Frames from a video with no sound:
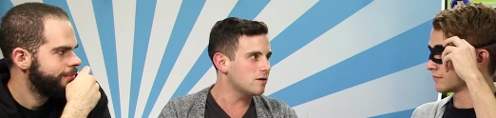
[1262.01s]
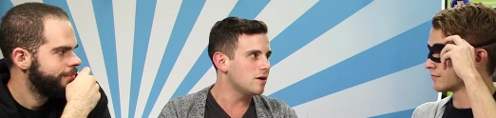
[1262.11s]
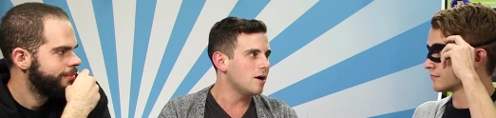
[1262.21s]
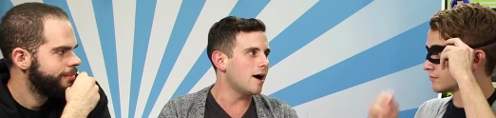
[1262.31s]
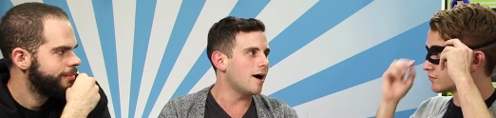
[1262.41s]
Speaker 1: mm
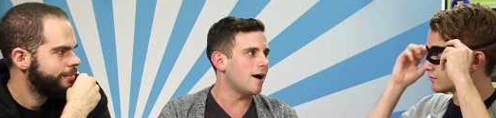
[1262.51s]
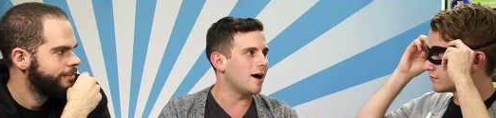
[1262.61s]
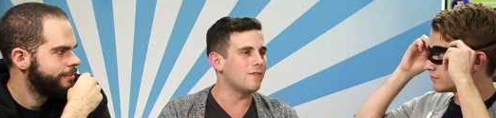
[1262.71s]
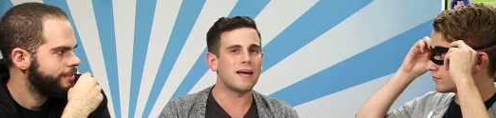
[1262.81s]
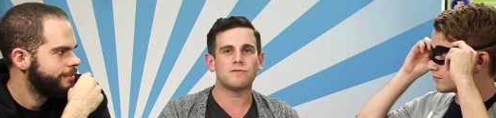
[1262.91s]
-hmm.
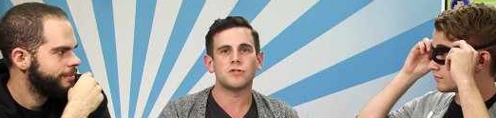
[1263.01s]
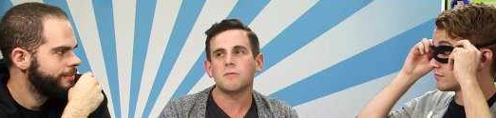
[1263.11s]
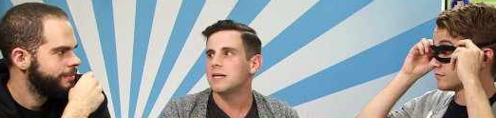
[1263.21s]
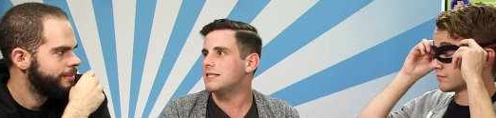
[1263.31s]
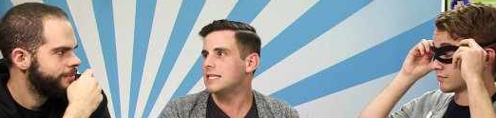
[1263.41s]
uh, and they have
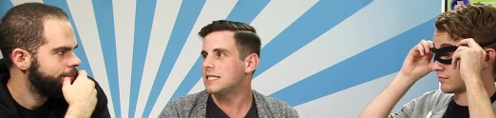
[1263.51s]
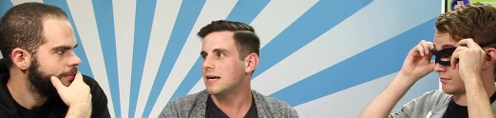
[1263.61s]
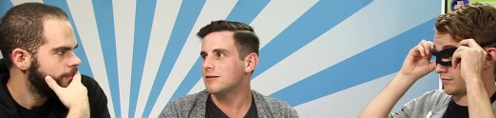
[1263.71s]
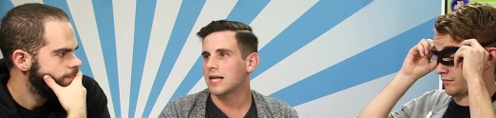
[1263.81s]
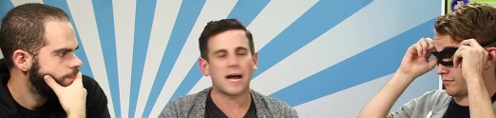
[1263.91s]
so many
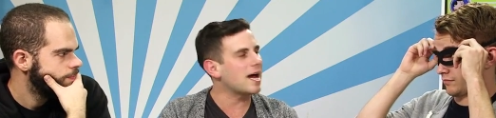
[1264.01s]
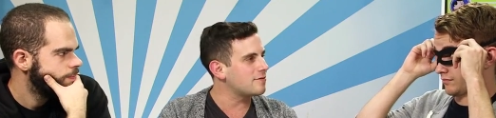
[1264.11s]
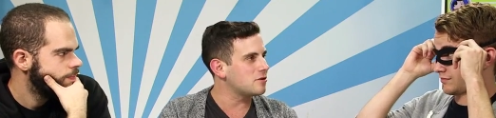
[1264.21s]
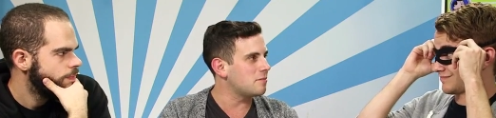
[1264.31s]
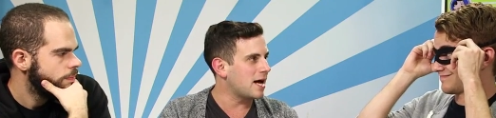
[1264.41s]
details that I
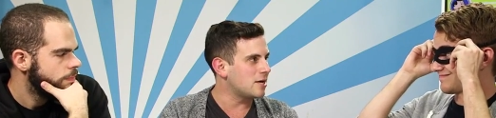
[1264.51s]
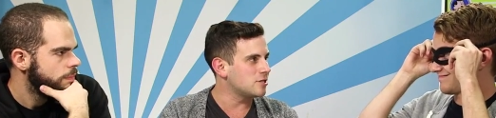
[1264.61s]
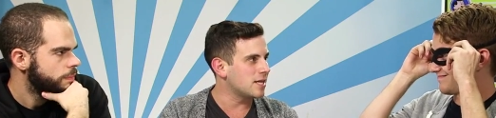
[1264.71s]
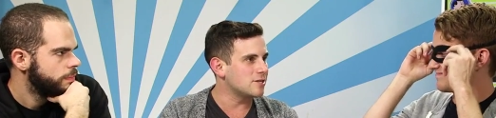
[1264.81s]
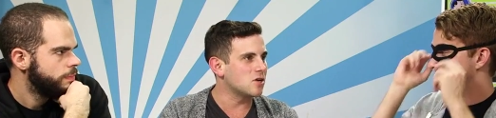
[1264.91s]
have to
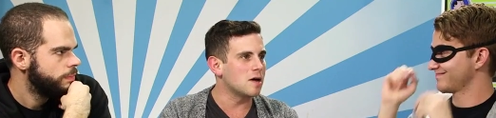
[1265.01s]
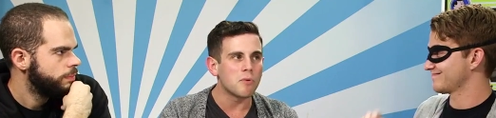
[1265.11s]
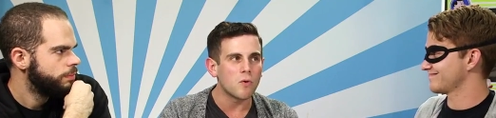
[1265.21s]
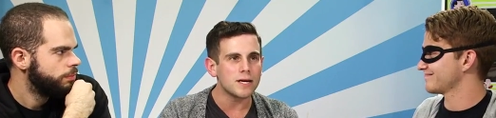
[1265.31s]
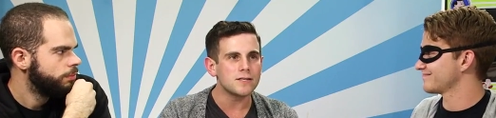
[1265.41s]
imagine that it's on
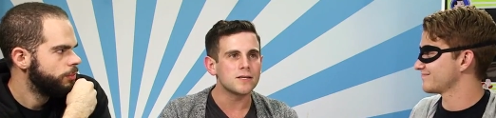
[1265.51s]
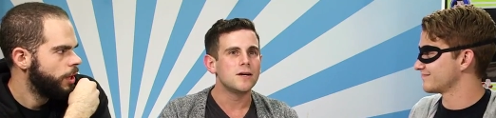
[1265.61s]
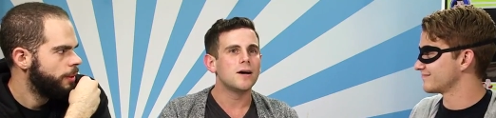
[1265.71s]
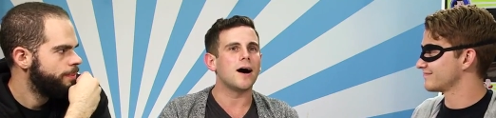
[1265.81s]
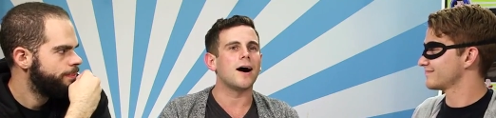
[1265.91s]
point.
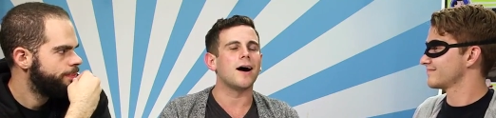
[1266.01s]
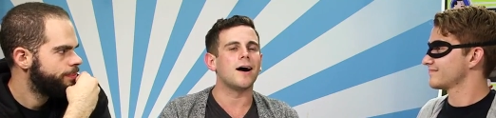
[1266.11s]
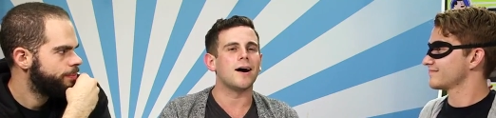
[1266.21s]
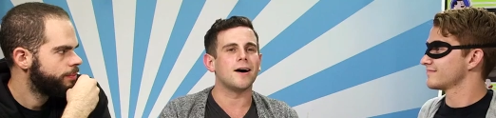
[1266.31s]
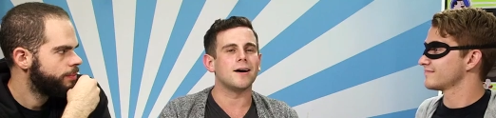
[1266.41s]
Yeah.
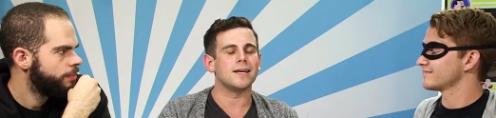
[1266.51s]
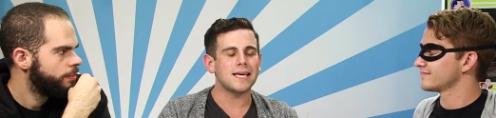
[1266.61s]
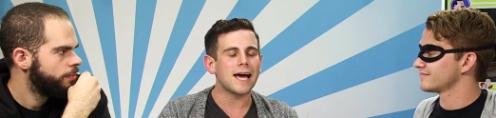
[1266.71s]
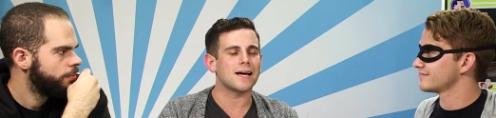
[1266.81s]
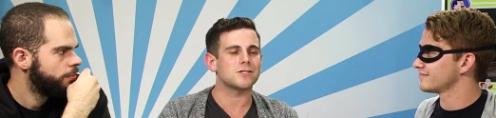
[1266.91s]
Uh,
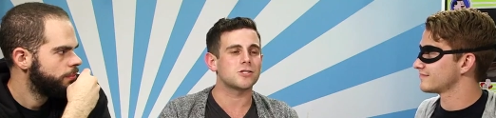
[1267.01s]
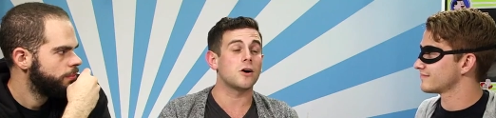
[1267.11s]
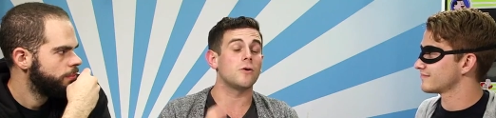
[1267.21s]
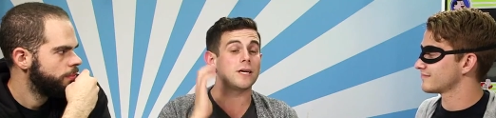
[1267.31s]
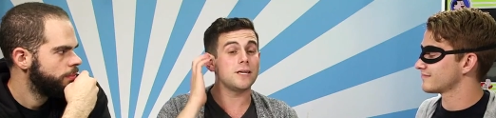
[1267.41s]
yeah
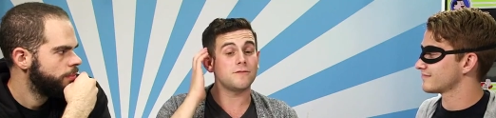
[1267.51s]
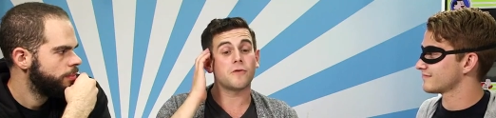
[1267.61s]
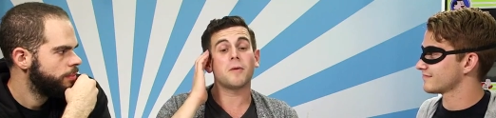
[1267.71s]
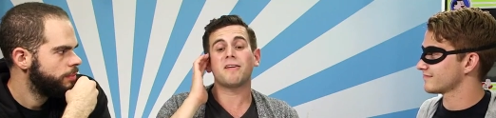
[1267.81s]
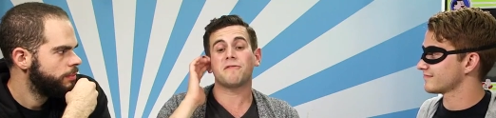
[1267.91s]
so he
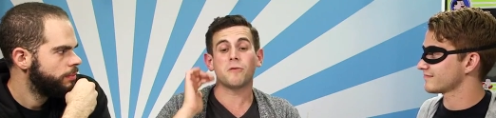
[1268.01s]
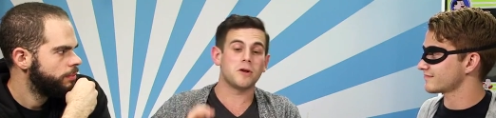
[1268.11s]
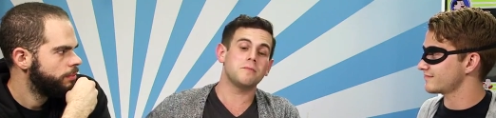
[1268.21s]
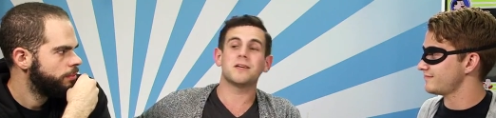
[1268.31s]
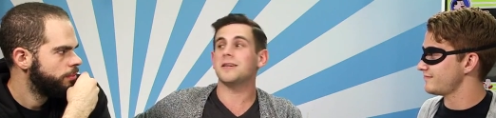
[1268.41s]
for about
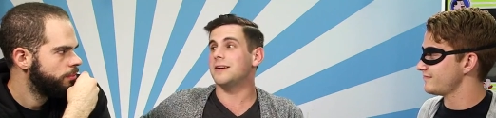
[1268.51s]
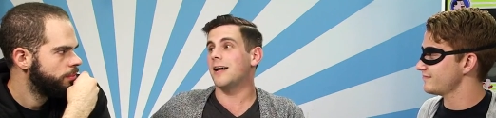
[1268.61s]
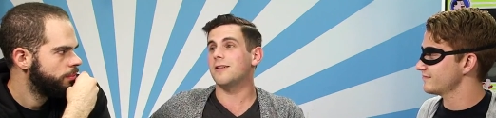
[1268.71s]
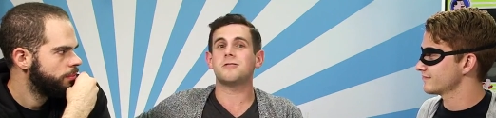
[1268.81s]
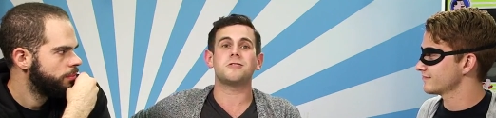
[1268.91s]
forty million
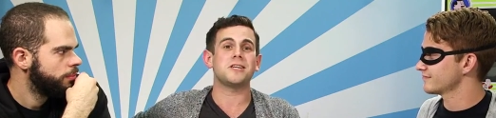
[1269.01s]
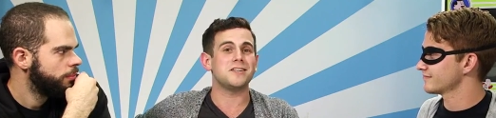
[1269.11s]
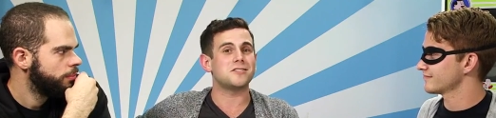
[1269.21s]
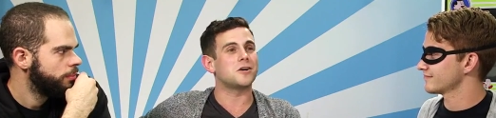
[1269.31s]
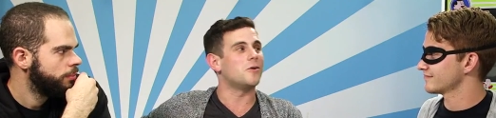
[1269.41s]
dollars,
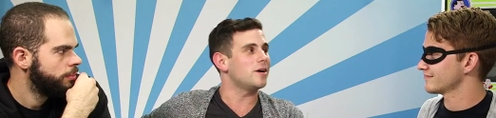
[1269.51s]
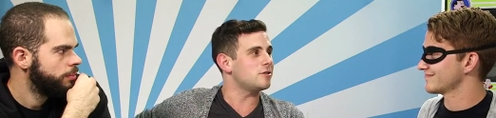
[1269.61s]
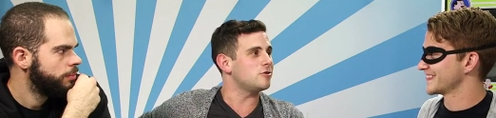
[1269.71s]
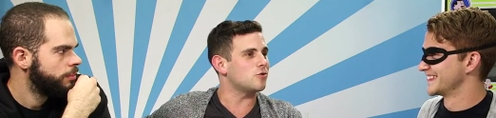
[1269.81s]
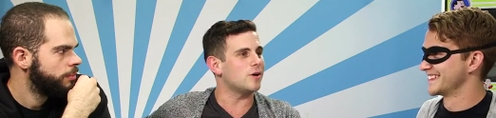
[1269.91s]
he is
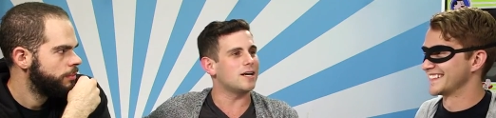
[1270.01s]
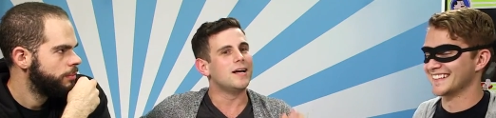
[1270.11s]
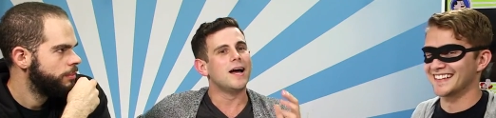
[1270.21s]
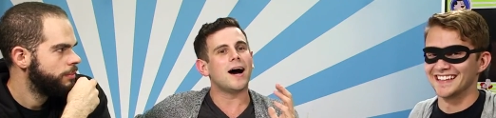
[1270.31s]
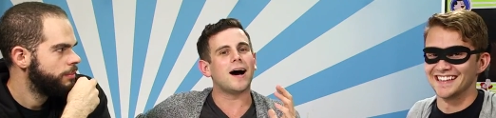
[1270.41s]
going to join
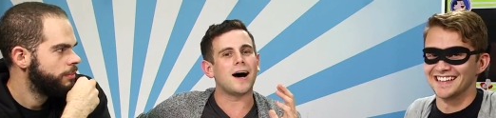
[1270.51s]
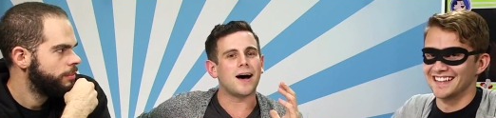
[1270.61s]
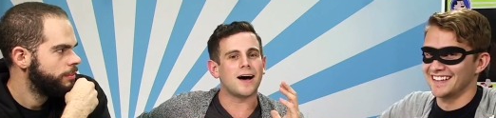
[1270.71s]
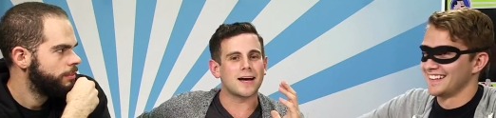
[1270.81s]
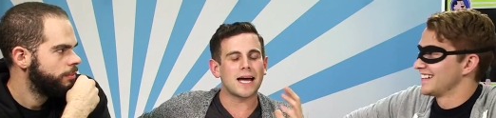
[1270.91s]

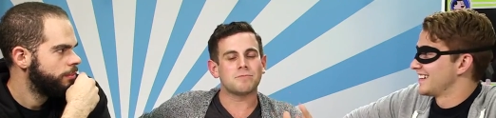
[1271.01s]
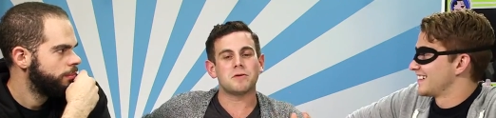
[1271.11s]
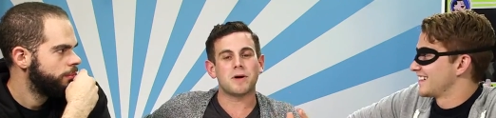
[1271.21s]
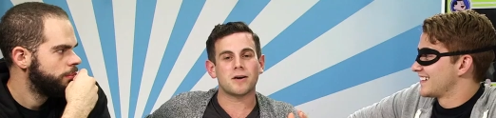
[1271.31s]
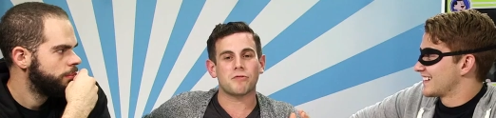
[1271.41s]
uh,
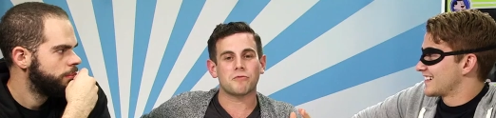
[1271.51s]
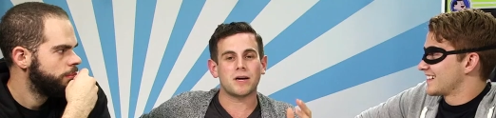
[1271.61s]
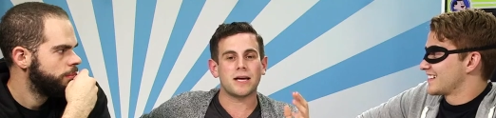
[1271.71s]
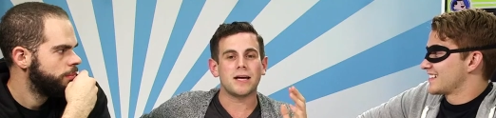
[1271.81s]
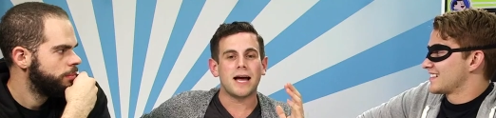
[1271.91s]
Captain America
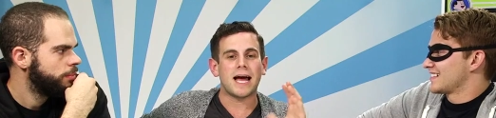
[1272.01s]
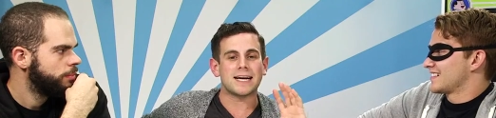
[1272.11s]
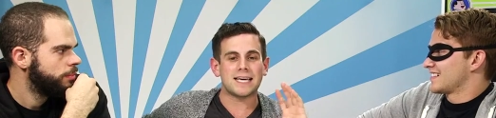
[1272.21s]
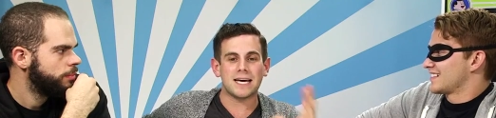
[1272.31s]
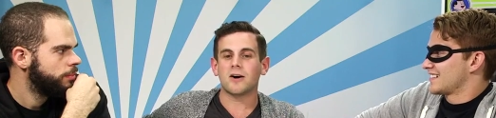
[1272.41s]
3
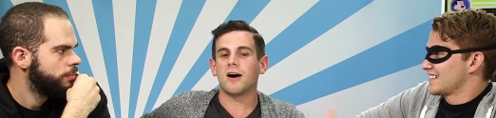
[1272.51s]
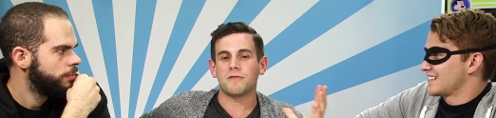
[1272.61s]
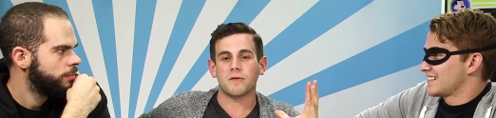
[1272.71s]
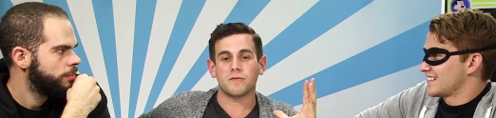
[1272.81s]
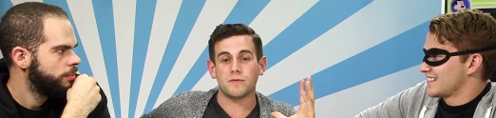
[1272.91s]
and kick
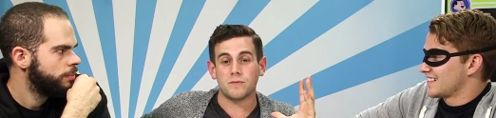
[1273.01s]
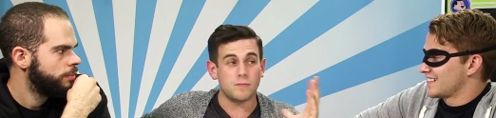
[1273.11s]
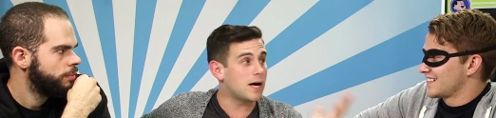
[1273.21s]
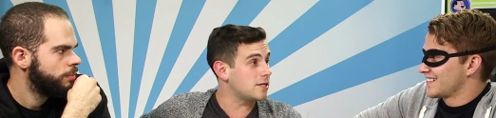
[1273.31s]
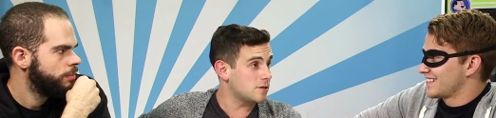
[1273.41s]
off
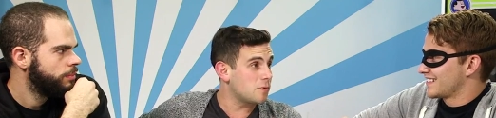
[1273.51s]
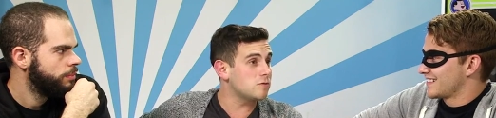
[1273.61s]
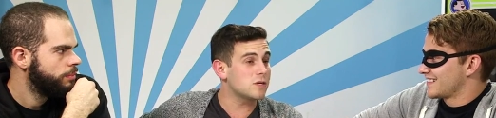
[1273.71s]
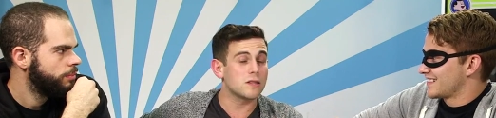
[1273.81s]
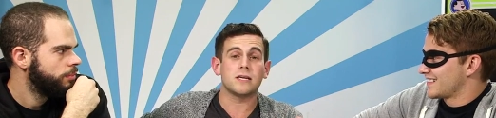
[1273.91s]
uh,
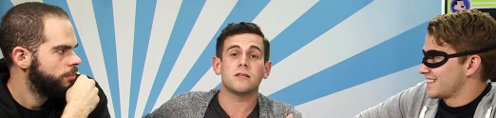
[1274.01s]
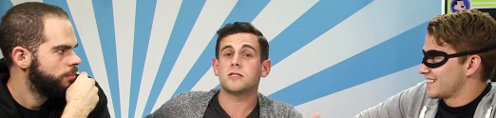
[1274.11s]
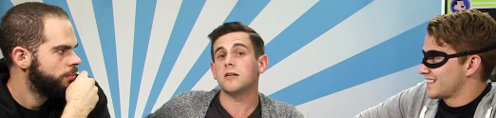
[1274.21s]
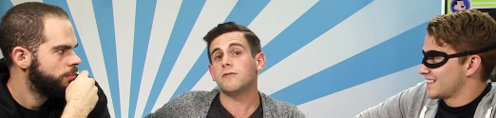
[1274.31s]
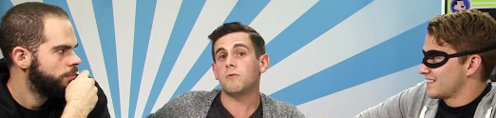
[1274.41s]
supposedly the Civil